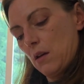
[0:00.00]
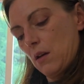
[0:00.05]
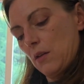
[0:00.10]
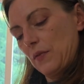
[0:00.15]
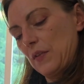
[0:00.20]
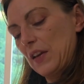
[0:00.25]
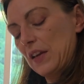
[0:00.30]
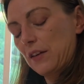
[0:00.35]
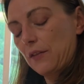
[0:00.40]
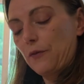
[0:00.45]

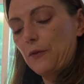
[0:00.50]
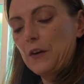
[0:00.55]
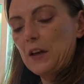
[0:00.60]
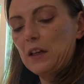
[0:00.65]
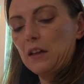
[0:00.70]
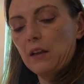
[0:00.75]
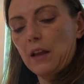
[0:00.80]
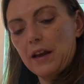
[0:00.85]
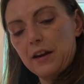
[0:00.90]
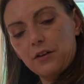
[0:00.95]
they could fit a
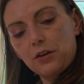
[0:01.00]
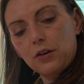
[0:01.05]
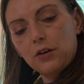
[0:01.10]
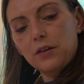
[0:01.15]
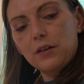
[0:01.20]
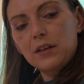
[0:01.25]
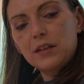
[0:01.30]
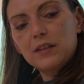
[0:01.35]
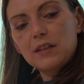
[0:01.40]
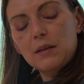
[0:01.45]
lighter
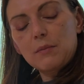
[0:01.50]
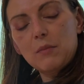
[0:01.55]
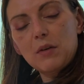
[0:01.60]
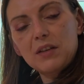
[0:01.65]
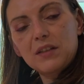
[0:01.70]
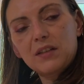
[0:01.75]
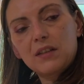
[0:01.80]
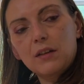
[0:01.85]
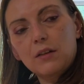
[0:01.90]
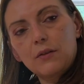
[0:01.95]
because they
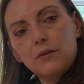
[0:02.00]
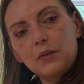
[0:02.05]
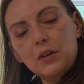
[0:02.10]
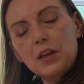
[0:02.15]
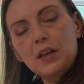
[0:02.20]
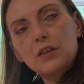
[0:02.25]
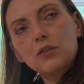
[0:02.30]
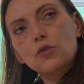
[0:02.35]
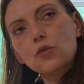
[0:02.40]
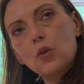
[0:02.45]
must have
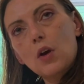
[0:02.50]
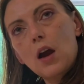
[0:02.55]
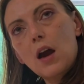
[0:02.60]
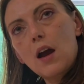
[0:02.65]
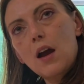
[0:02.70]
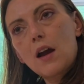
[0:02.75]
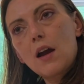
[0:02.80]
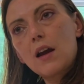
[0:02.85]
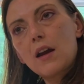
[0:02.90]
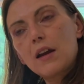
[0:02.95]
like
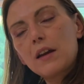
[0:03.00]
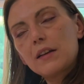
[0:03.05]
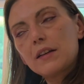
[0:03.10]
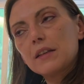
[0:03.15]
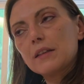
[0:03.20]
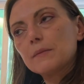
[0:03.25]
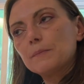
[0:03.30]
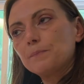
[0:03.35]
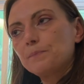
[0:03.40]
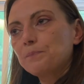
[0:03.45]
dried
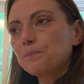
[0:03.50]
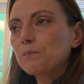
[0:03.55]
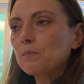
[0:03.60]
and